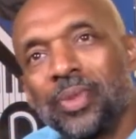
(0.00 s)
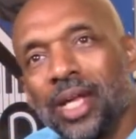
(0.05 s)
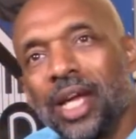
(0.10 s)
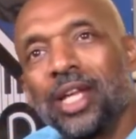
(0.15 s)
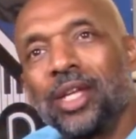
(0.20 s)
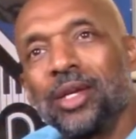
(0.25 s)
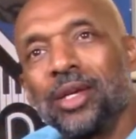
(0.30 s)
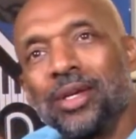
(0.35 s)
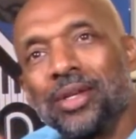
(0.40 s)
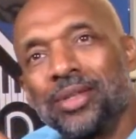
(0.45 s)

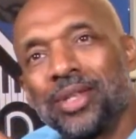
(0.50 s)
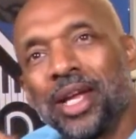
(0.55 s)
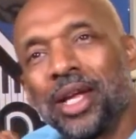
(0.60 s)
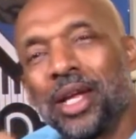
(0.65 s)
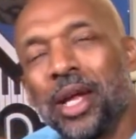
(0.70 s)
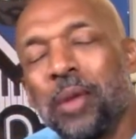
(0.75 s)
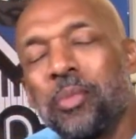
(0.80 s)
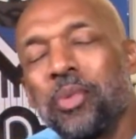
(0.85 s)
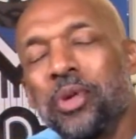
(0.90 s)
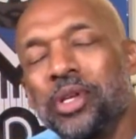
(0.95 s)
Thank you.
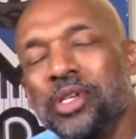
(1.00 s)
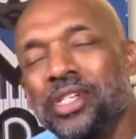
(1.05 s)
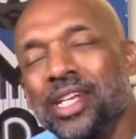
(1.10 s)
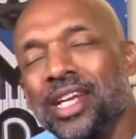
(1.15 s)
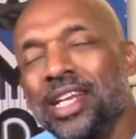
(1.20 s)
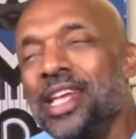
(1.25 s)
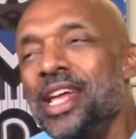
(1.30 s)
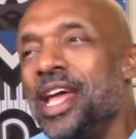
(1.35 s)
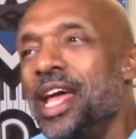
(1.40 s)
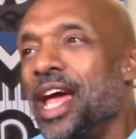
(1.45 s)

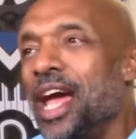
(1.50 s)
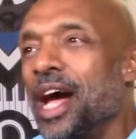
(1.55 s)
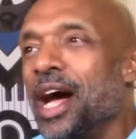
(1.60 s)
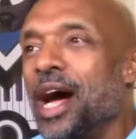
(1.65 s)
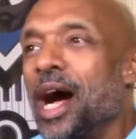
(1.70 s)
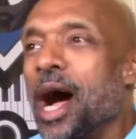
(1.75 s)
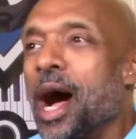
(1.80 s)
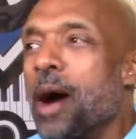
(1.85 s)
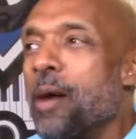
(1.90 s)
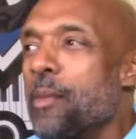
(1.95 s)

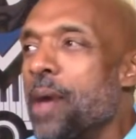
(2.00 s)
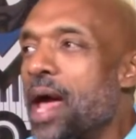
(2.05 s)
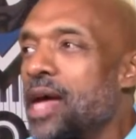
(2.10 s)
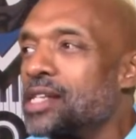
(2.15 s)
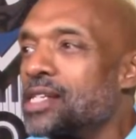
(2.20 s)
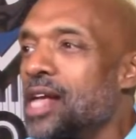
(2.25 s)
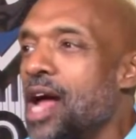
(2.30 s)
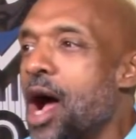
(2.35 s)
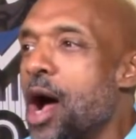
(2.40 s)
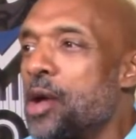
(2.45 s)
I'm
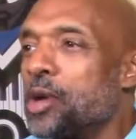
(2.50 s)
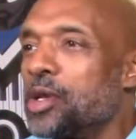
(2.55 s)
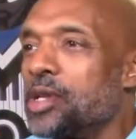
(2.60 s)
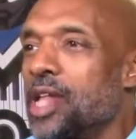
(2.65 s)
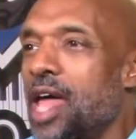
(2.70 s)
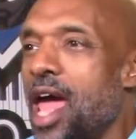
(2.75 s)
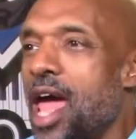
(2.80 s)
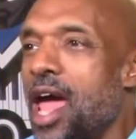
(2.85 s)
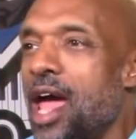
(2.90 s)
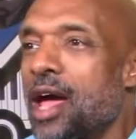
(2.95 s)
actually honored
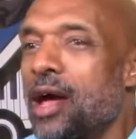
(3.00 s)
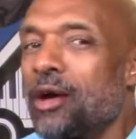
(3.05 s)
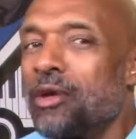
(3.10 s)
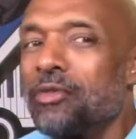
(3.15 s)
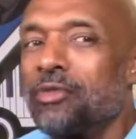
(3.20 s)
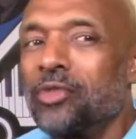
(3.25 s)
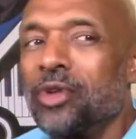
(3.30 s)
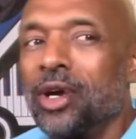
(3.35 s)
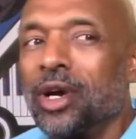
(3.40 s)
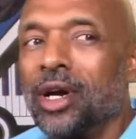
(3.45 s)
to
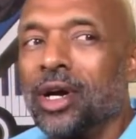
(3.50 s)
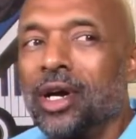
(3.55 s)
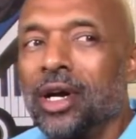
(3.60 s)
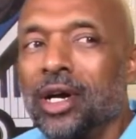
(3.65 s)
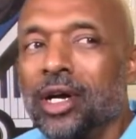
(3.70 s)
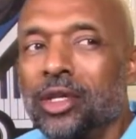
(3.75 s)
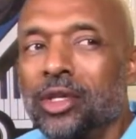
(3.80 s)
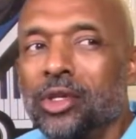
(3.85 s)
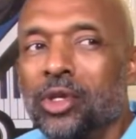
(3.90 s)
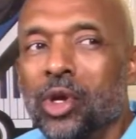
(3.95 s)

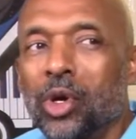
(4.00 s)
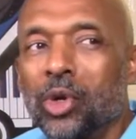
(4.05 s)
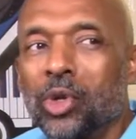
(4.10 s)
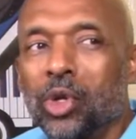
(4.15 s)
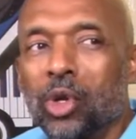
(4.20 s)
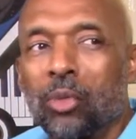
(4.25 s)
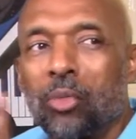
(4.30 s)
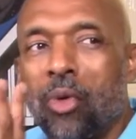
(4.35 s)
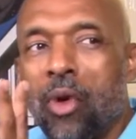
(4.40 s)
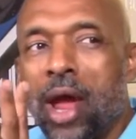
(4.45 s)
have, you know,
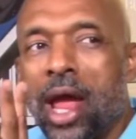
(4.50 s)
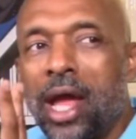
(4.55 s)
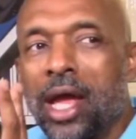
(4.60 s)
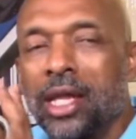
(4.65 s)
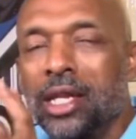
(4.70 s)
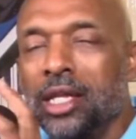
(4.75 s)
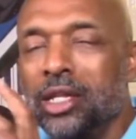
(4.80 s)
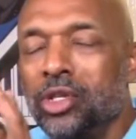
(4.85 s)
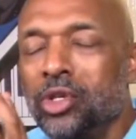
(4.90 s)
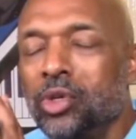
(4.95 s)
your
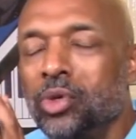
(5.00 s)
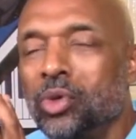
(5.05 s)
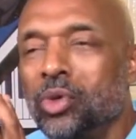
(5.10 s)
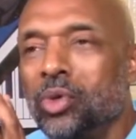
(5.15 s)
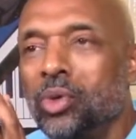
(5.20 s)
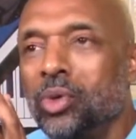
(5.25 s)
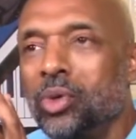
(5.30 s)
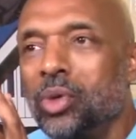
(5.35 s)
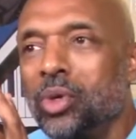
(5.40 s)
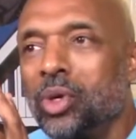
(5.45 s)
brand and
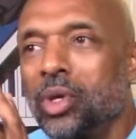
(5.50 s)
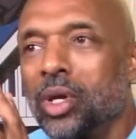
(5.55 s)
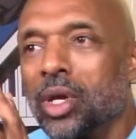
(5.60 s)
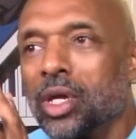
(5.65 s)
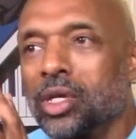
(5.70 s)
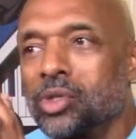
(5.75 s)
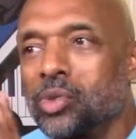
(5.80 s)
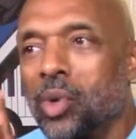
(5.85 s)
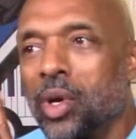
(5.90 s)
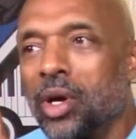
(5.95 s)
you
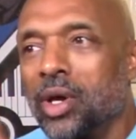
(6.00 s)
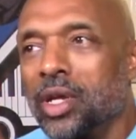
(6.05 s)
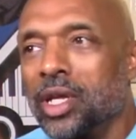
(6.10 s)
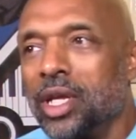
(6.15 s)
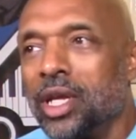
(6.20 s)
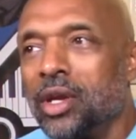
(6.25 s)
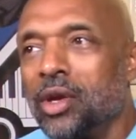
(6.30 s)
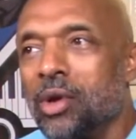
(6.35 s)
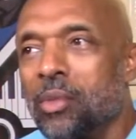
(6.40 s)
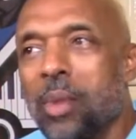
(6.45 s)
as well
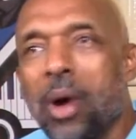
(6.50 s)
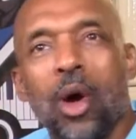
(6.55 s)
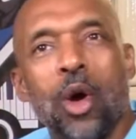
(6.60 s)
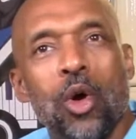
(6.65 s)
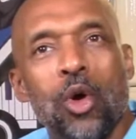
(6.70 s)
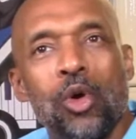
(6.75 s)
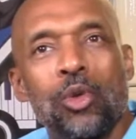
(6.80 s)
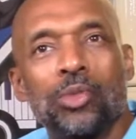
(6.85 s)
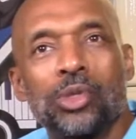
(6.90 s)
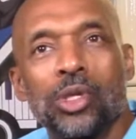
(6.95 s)
here in my
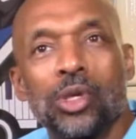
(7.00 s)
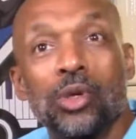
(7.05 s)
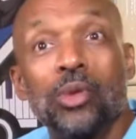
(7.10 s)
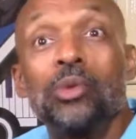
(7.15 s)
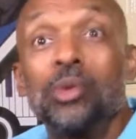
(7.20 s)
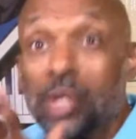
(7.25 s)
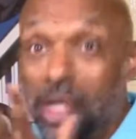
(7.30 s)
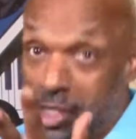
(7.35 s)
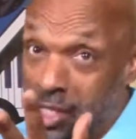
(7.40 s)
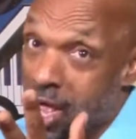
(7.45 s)
home. So
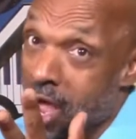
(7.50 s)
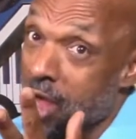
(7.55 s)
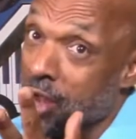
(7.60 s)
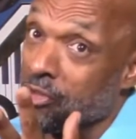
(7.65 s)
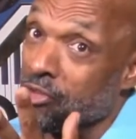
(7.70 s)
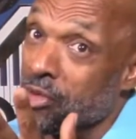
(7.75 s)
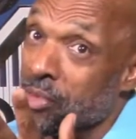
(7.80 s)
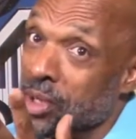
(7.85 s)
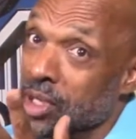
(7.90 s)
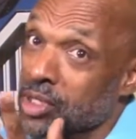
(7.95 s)
it's an honor
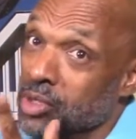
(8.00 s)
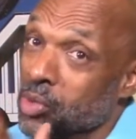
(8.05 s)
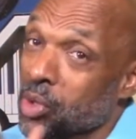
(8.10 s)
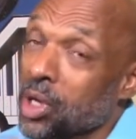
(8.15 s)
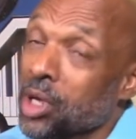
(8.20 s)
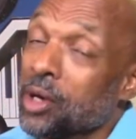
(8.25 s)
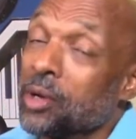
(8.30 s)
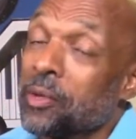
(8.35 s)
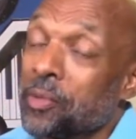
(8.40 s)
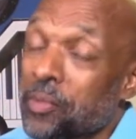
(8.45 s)
for me as well.